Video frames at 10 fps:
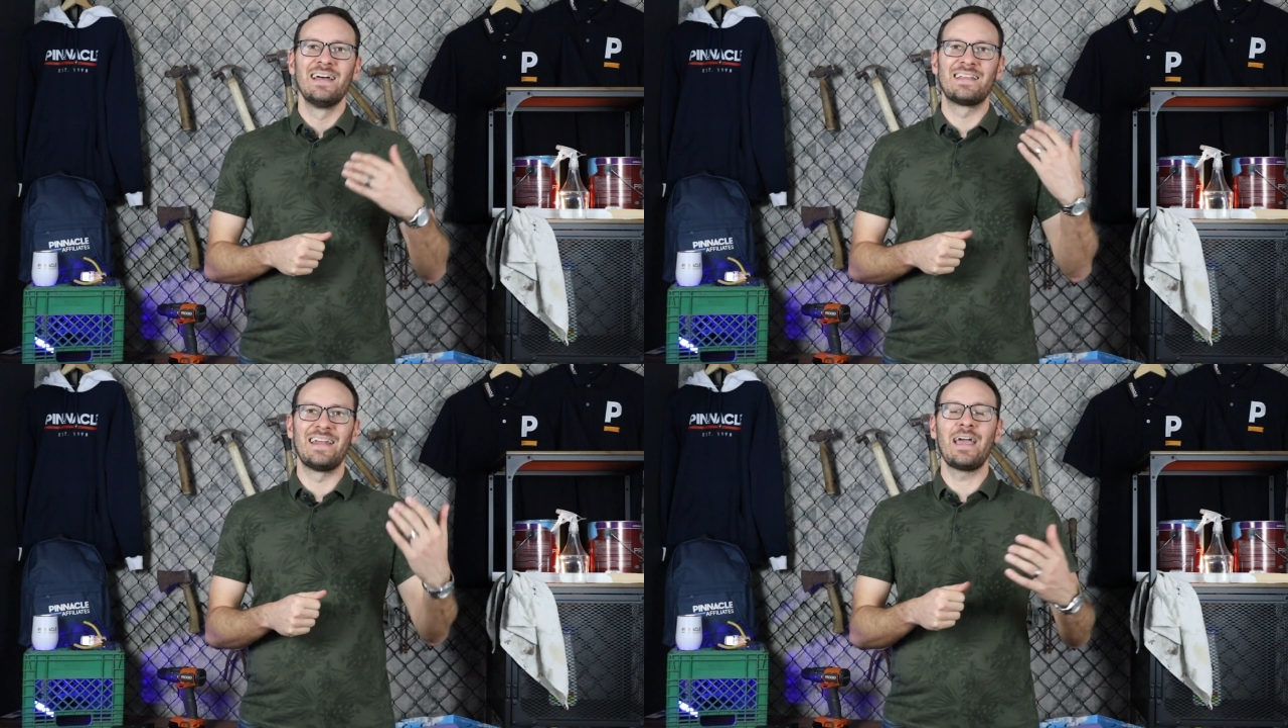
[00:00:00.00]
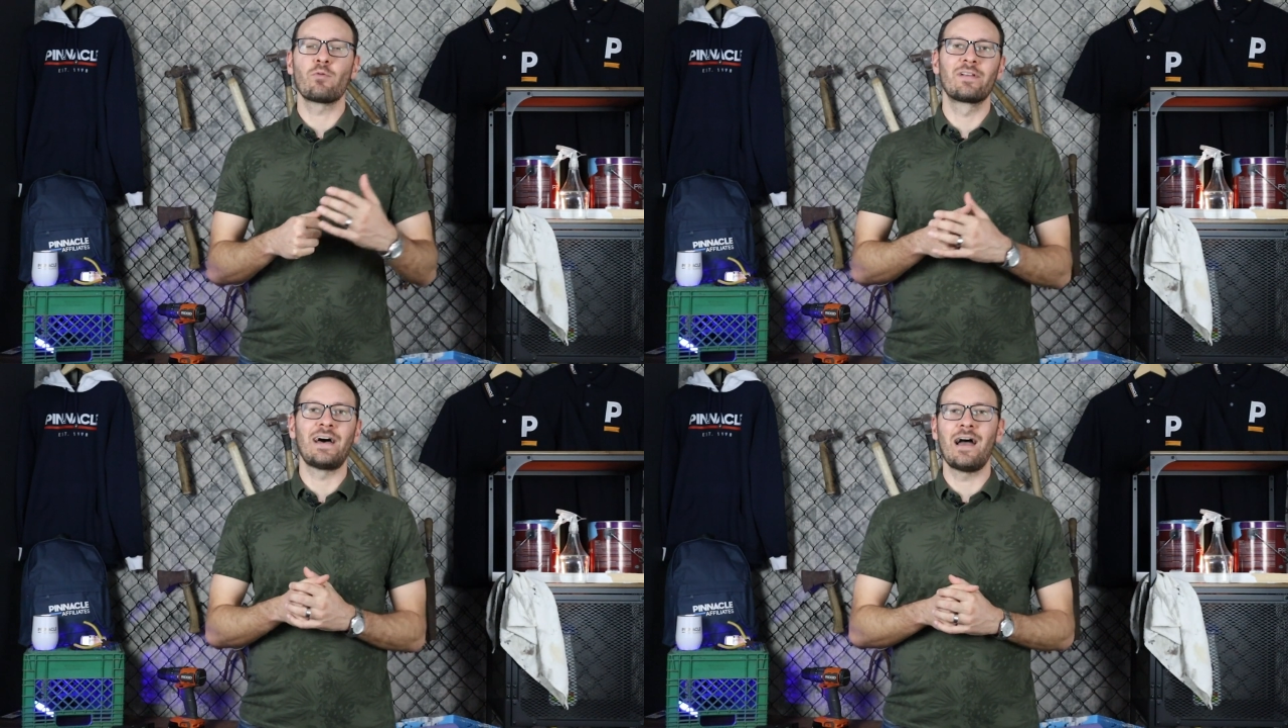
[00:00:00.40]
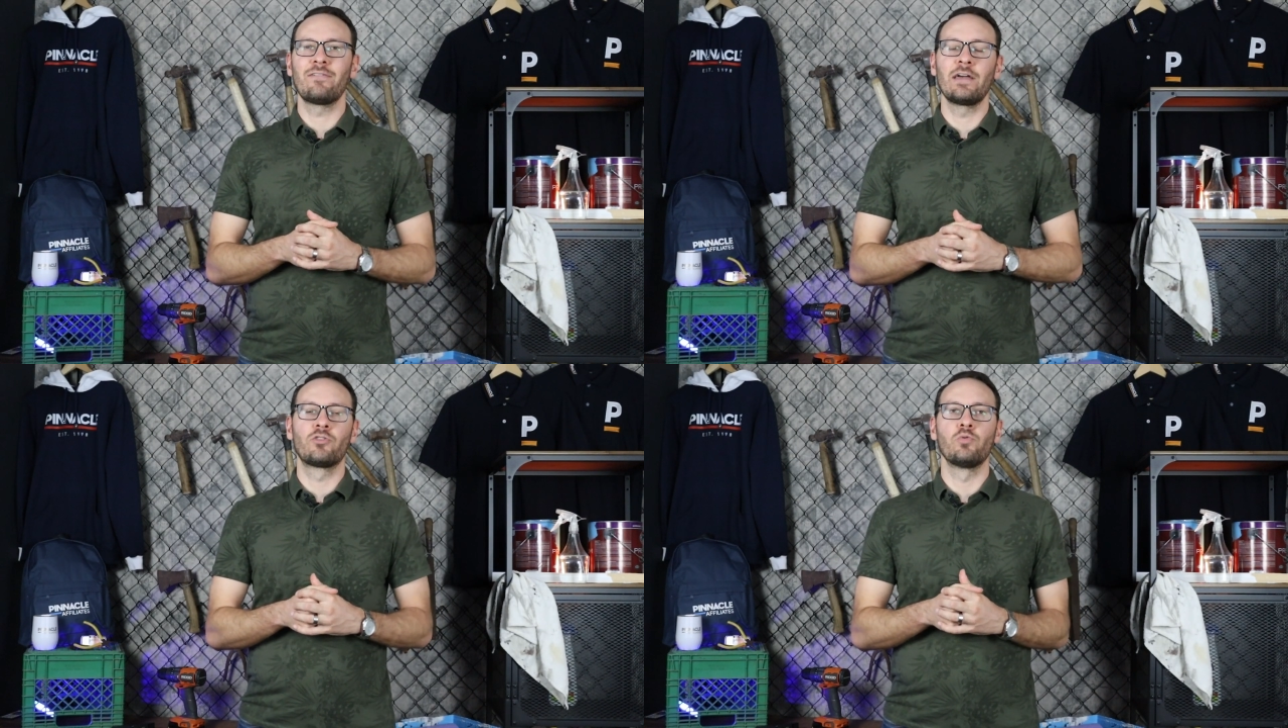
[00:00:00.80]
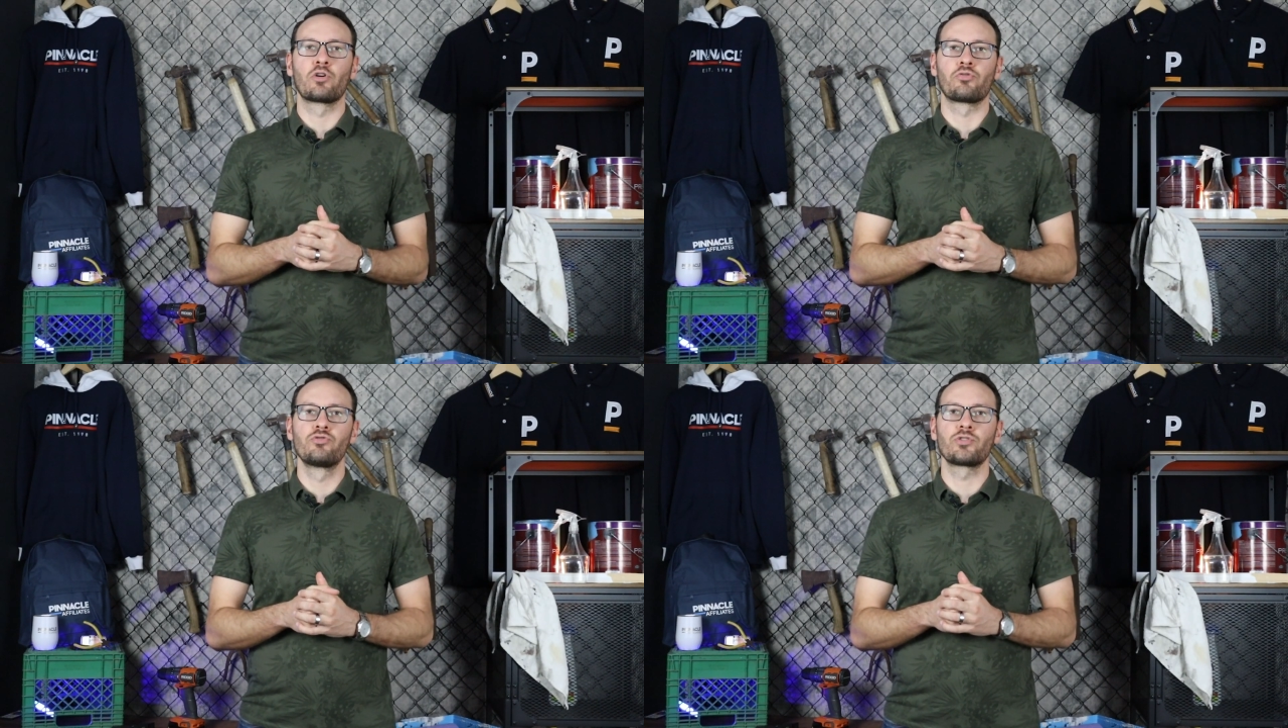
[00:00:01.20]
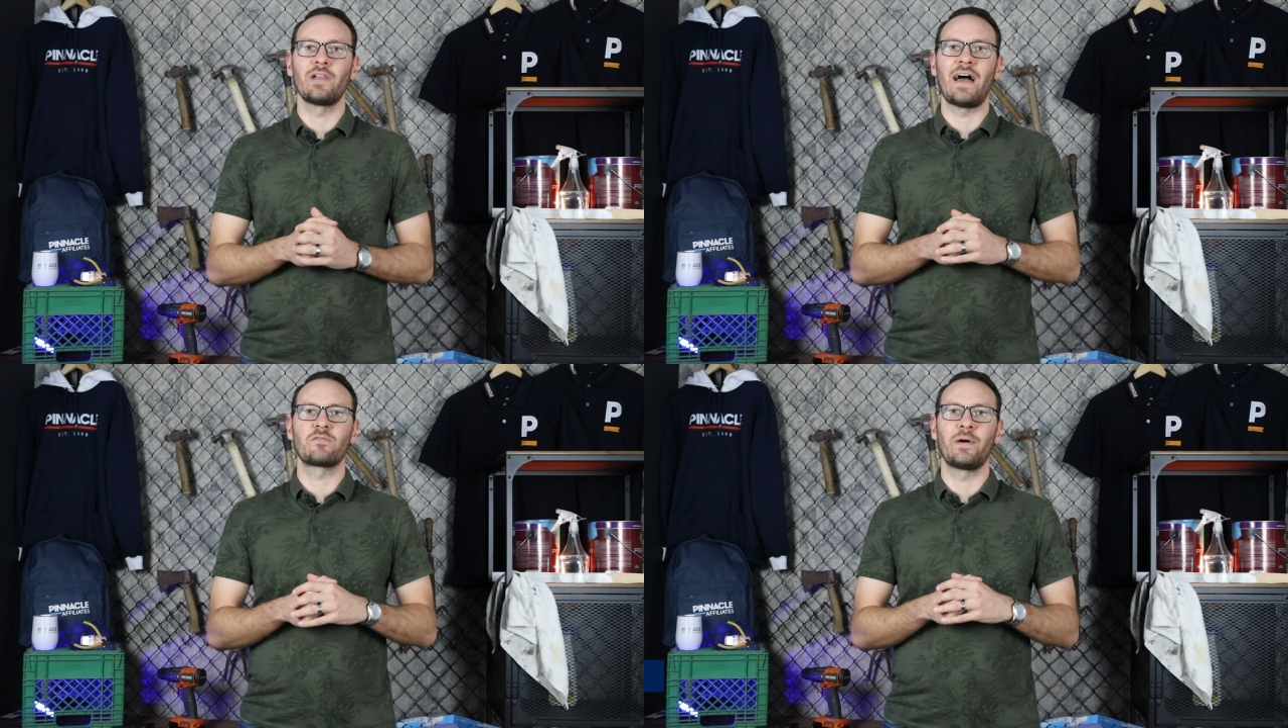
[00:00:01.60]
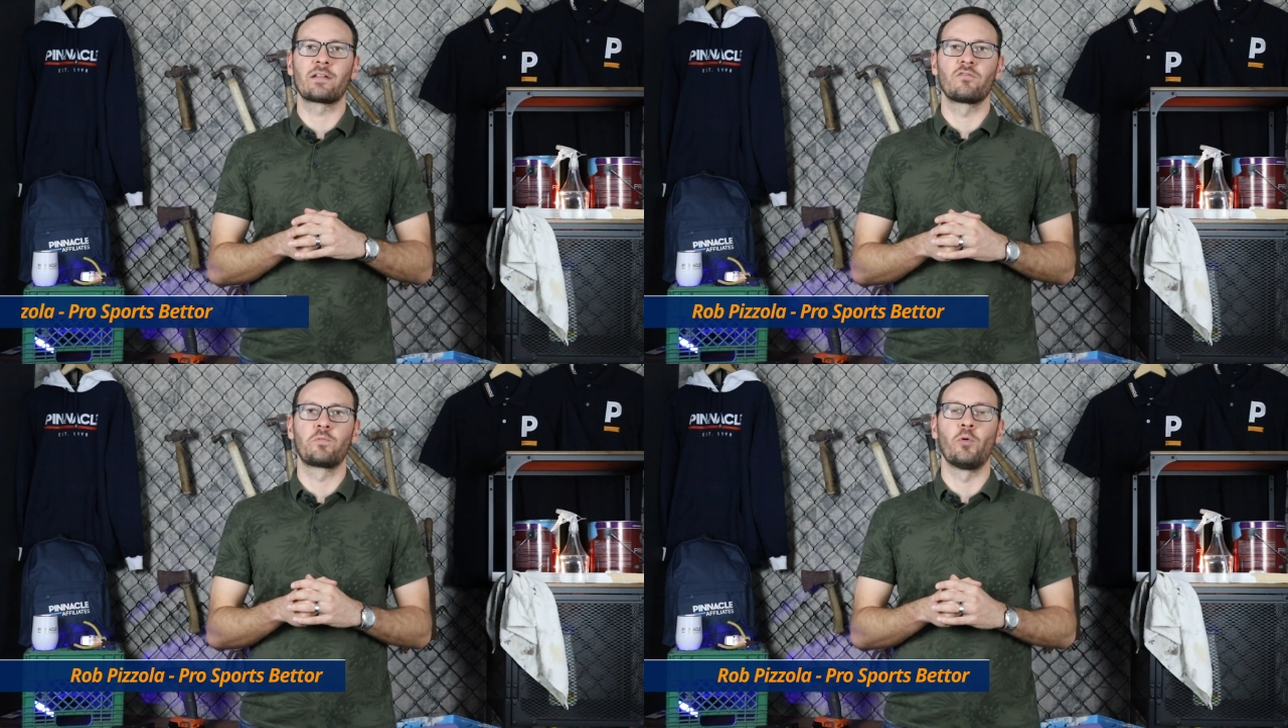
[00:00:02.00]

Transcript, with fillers: Today we're diving into a crucial aspect of